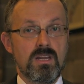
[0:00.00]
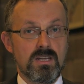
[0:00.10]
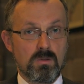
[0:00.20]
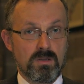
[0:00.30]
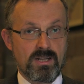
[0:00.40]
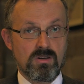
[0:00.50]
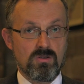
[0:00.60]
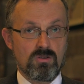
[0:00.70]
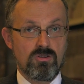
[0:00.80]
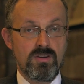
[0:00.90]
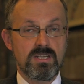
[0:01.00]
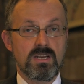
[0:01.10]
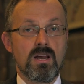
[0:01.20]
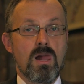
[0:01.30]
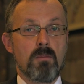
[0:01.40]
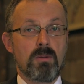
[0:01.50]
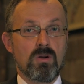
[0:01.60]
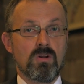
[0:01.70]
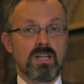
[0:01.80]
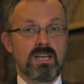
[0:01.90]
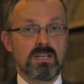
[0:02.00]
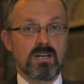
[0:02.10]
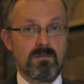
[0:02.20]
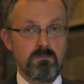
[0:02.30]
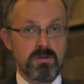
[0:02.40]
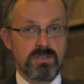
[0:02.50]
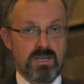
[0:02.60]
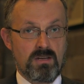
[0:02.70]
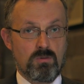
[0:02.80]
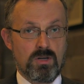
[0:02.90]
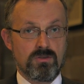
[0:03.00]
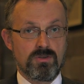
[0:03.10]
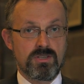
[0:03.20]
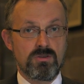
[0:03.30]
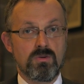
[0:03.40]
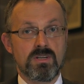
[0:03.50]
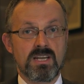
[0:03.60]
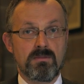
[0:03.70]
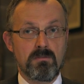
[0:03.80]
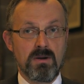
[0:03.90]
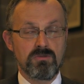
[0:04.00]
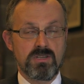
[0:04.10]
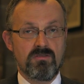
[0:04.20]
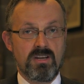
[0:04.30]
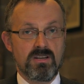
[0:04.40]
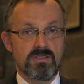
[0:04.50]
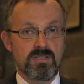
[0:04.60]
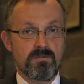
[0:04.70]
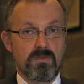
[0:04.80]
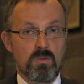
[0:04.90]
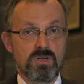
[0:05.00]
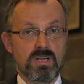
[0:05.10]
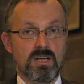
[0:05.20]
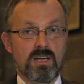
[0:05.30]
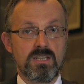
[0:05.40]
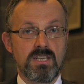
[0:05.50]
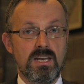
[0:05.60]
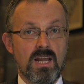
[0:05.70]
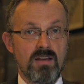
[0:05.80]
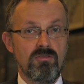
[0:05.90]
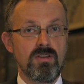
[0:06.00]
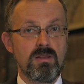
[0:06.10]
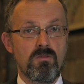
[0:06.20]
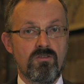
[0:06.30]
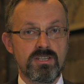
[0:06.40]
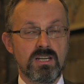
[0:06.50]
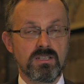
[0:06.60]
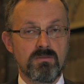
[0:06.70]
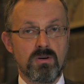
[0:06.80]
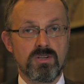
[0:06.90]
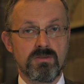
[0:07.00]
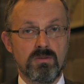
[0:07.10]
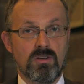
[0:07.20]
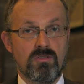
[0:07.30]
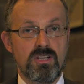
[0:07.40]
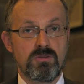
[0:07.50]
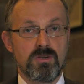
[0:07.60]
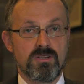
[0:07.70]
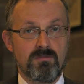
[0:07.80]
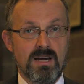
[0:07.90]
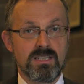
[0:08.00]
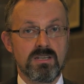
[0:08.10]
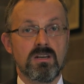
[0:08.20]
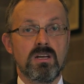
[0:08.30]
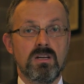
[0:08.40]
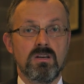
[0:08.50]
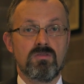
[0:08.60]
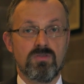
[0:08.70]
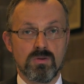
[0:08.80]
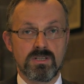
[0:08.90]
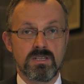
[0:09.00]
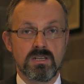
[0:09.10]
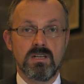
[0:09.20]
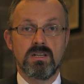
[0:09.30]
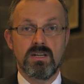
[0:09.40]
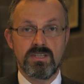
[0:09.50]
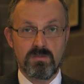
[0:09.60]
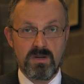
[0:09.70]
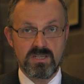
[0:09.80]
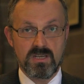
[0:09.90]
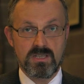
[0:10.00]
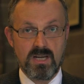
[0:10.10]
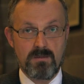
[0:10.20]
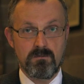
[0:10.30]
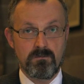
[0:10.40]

equally concrete, but all-encompassing worlds known as a multiverse, which can contain every physically possible arrangement of matter and forces and space and time.